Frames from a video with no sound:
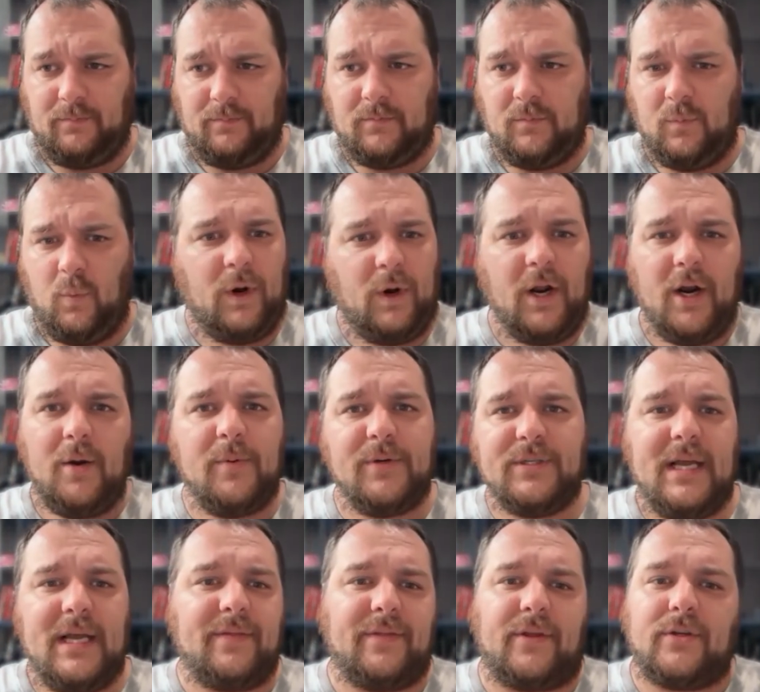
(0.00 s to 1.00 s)

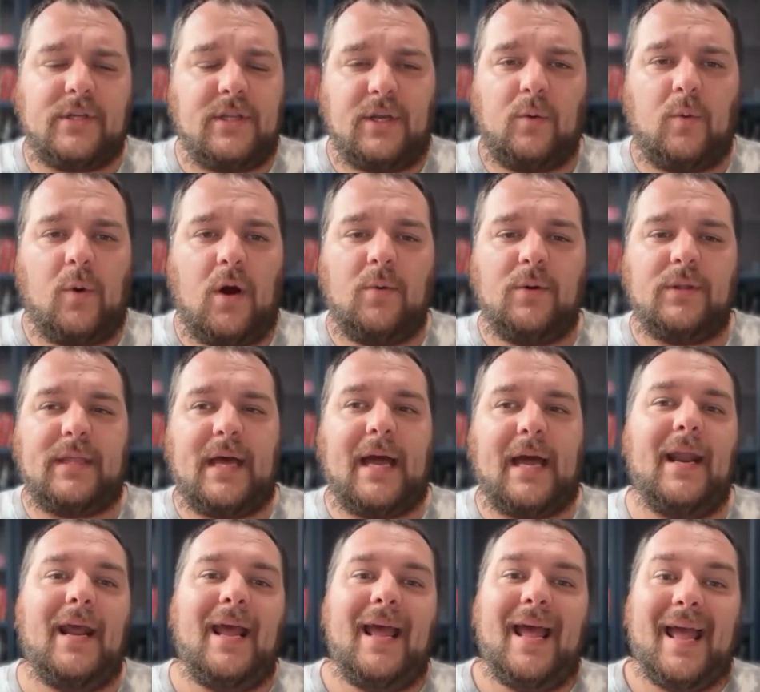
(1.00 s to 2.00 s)
100%. There's nothing wrong with that.
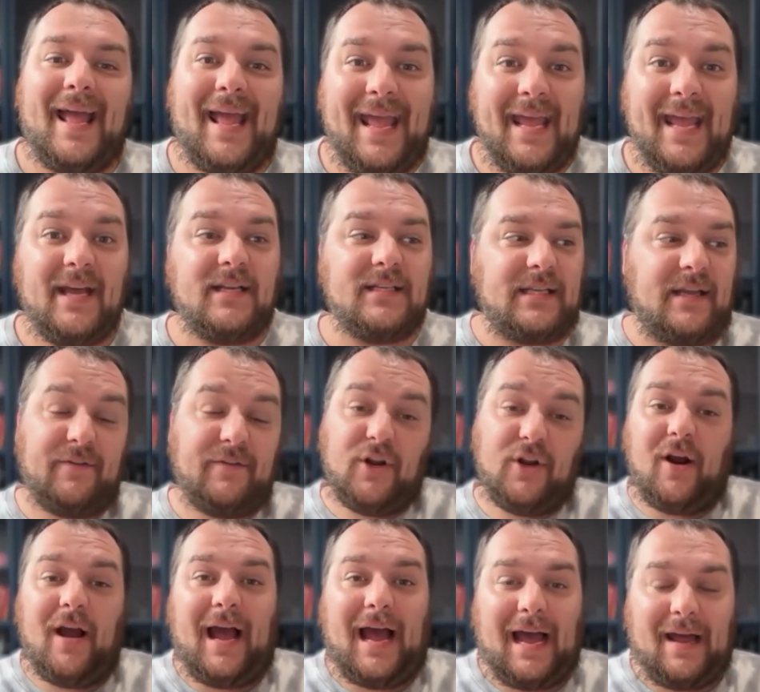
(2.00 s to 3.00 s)
And if
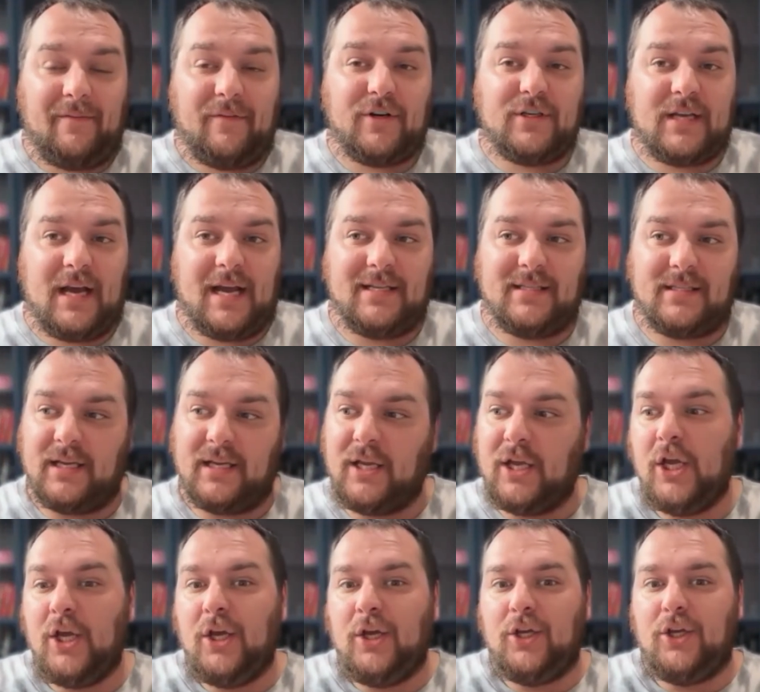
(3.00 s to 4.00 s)
you're advertising,
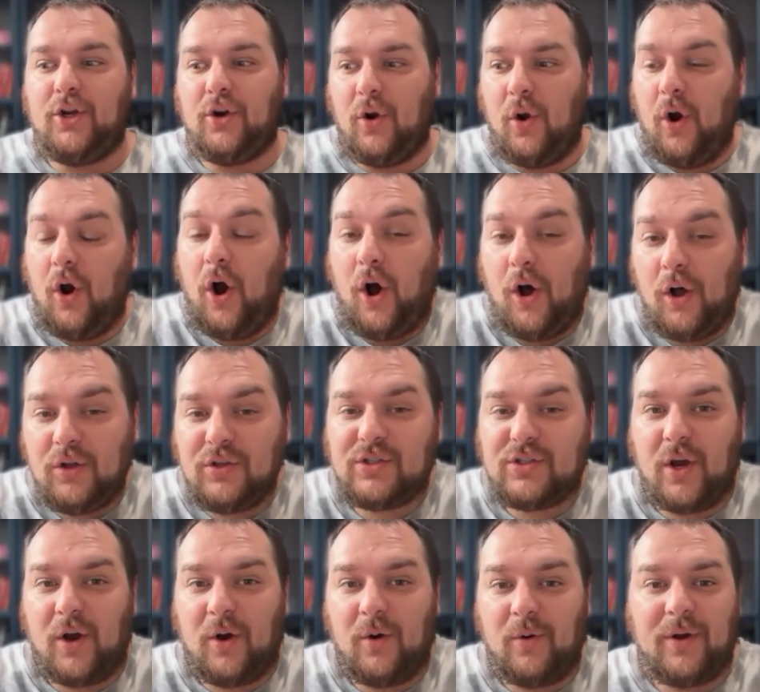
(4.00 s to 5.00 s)
you're
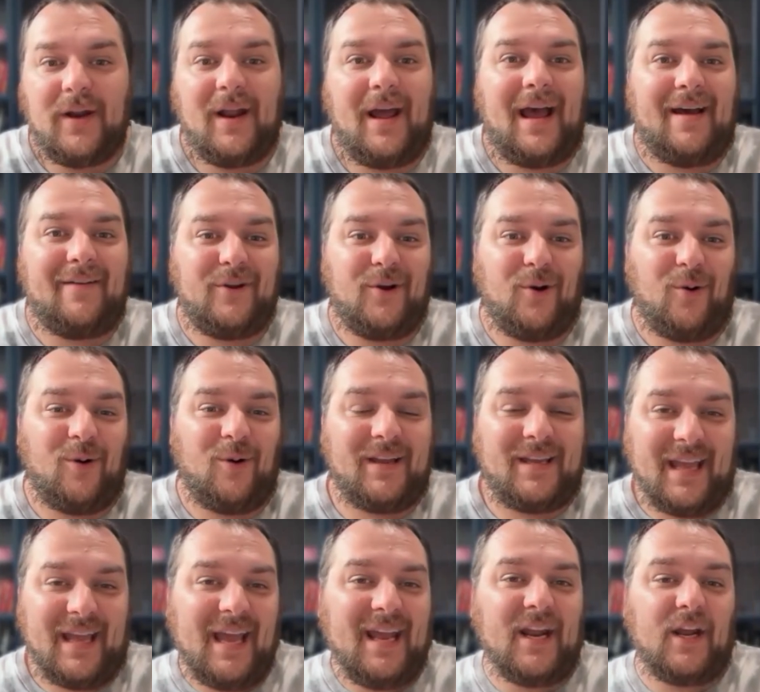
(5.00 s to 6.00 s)
also going to have your
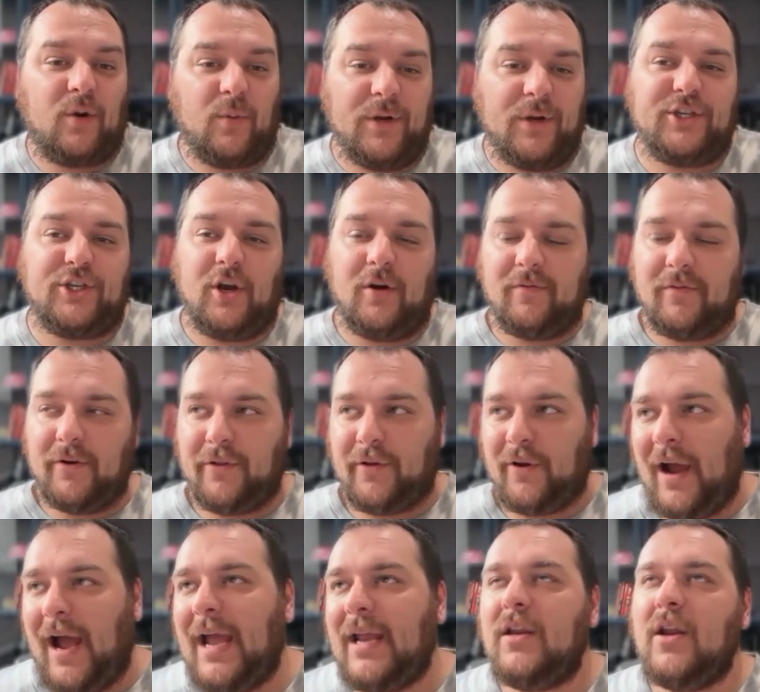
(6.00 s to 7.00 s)
organic reach go further.
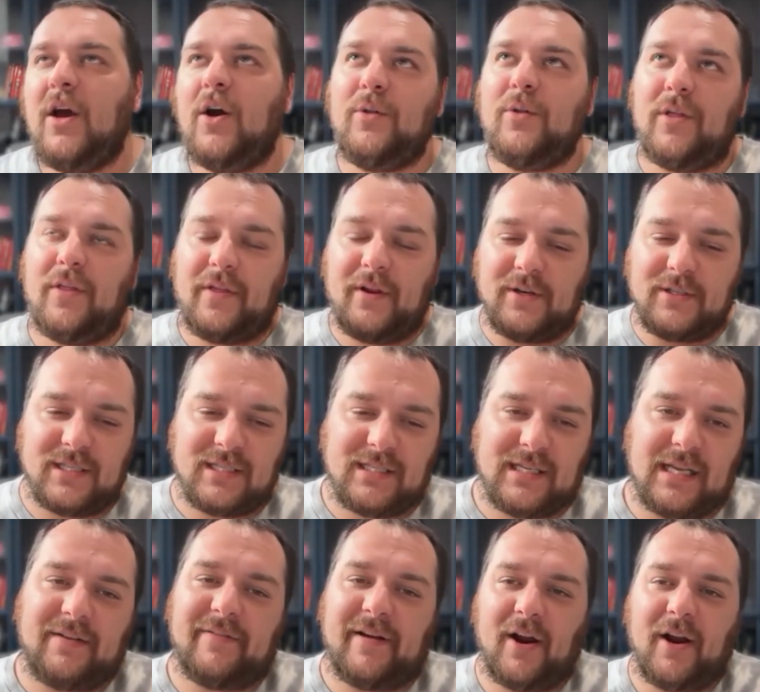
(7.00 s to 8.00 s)
I know that there's this
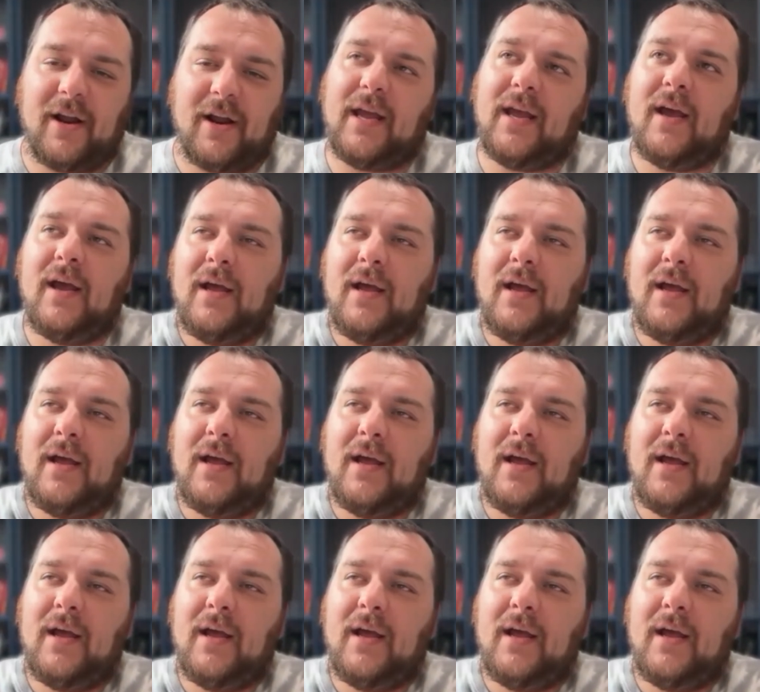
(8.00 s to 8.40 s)
like very